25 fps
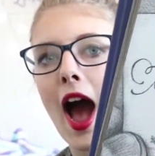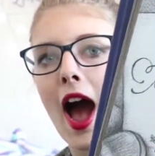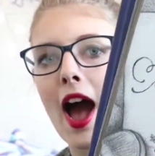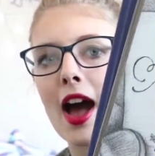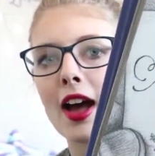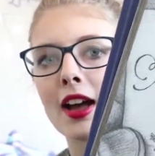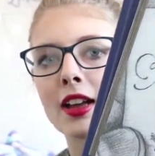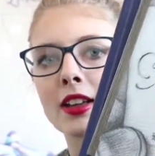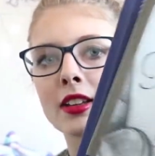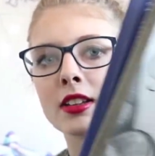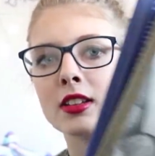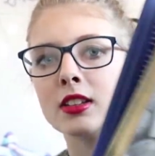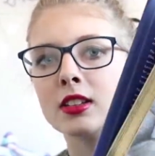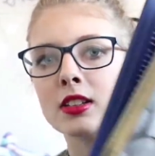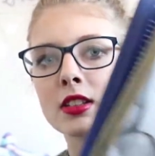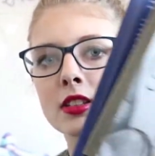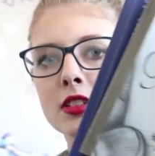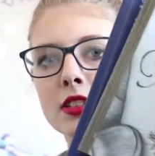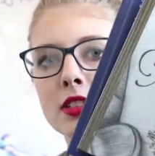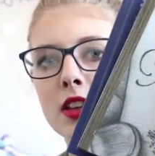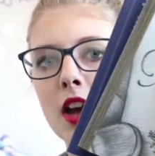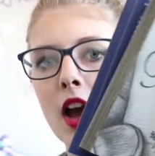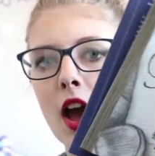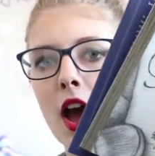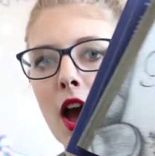and
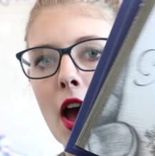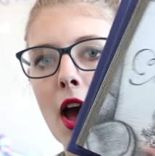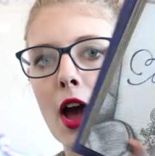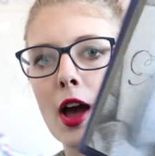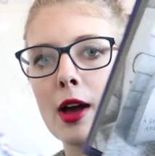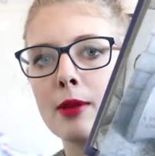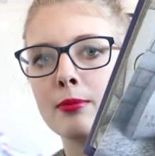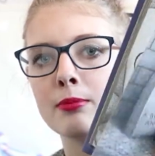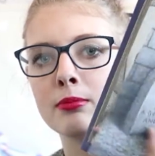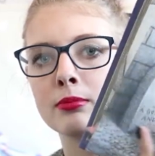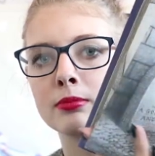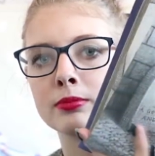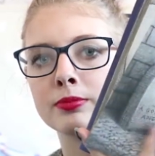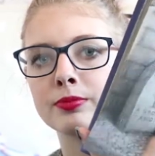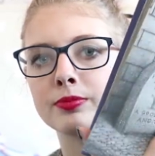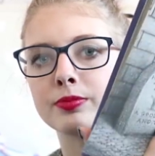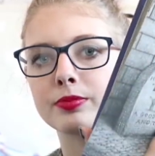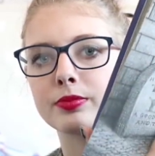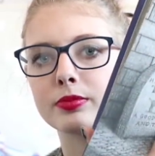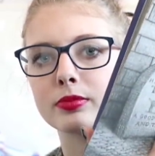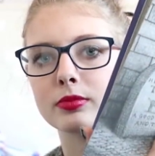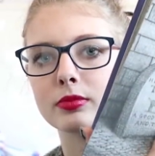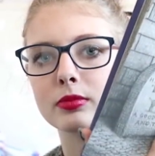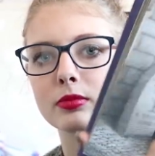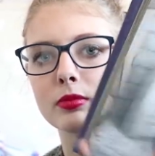um
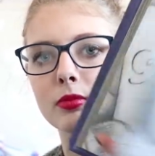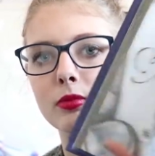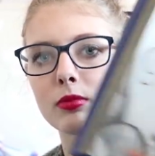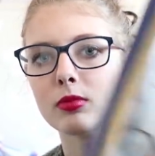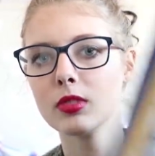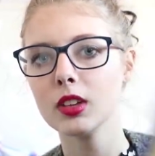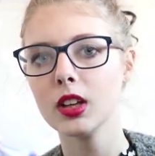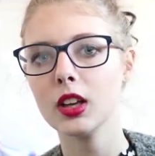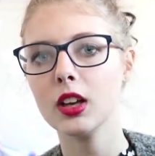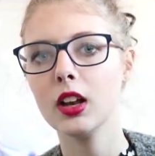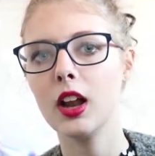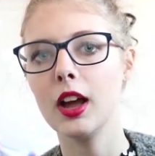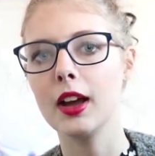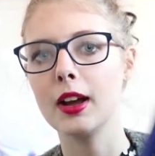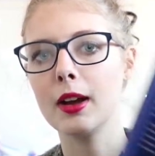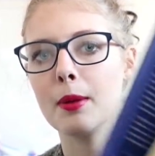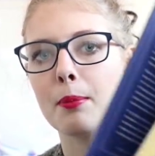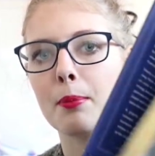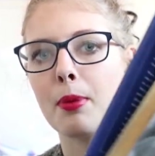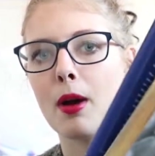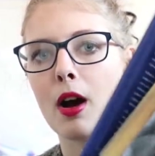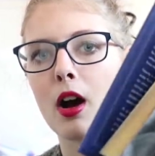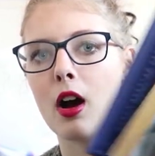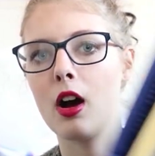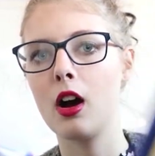like
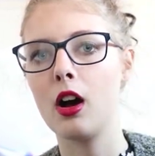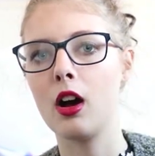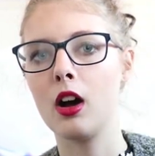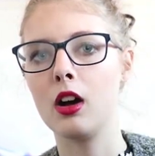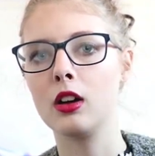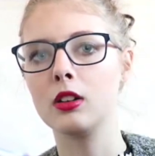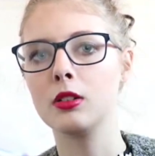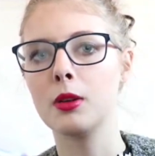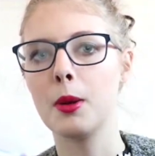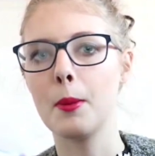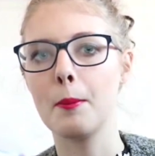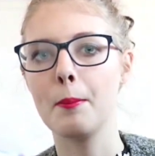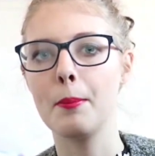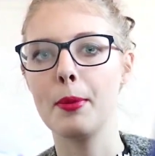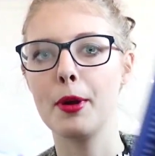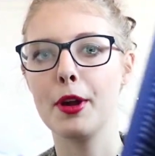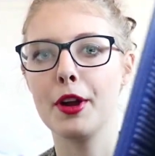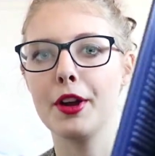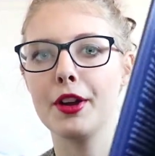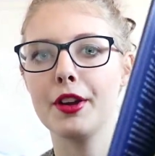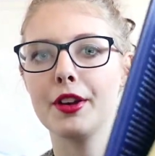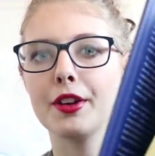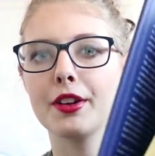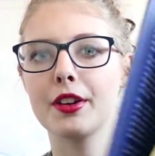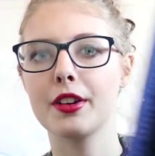part
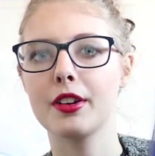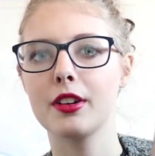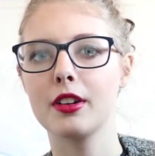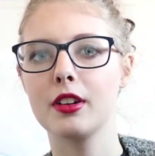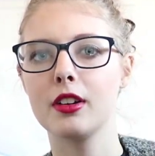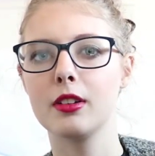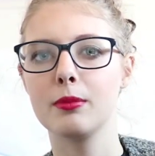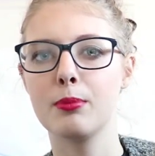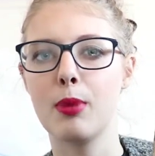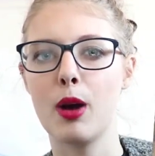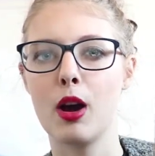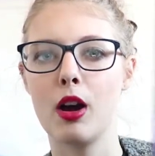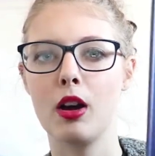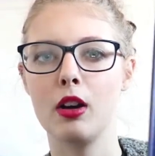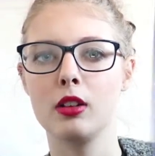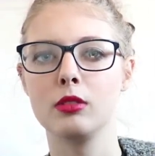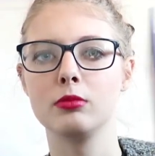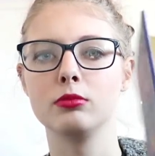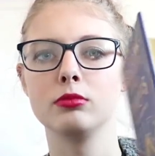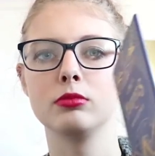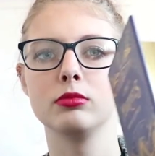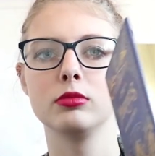book part